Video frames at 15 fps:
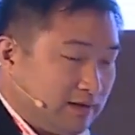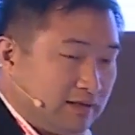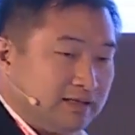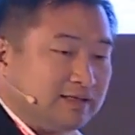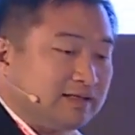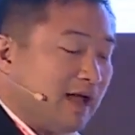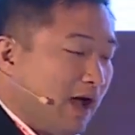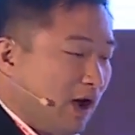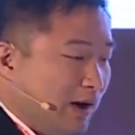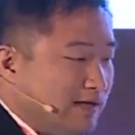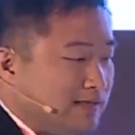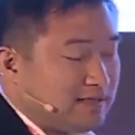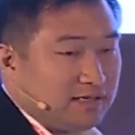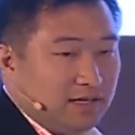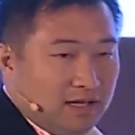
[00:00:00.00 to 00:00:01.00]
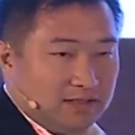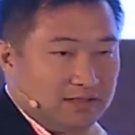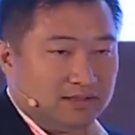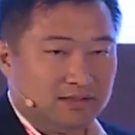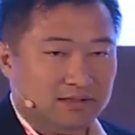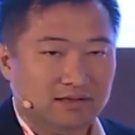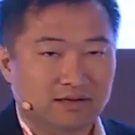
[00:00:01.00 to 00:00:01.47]
This is how I see it.
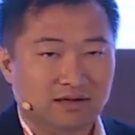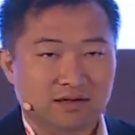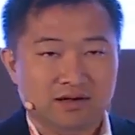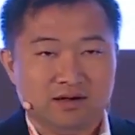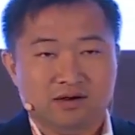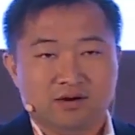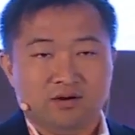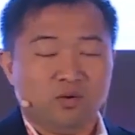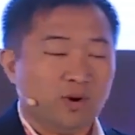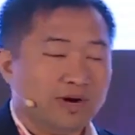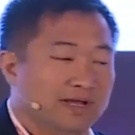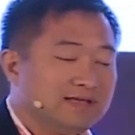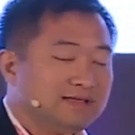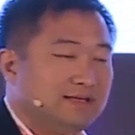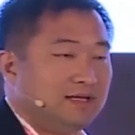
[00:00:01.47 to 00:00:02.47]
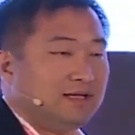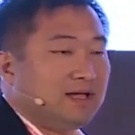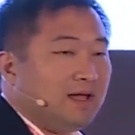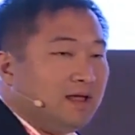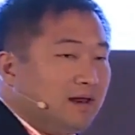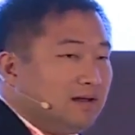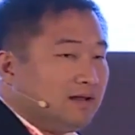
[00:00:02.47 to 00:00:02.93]
What is the
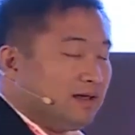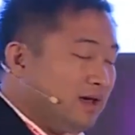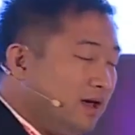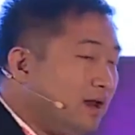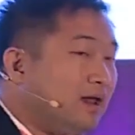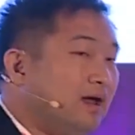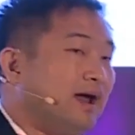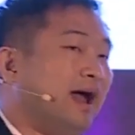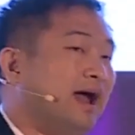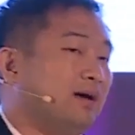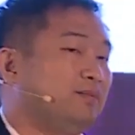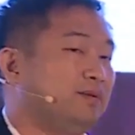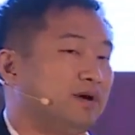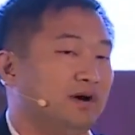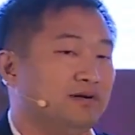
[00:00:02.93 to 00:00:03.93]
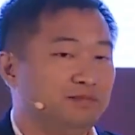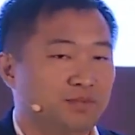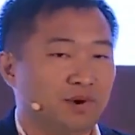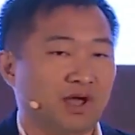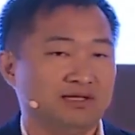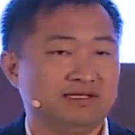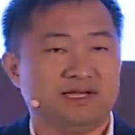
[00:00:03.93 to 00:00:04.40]
killer app of
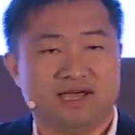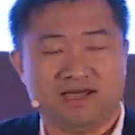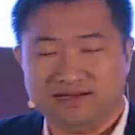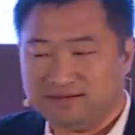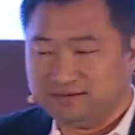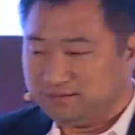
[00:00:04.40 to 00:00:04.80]
blockchain?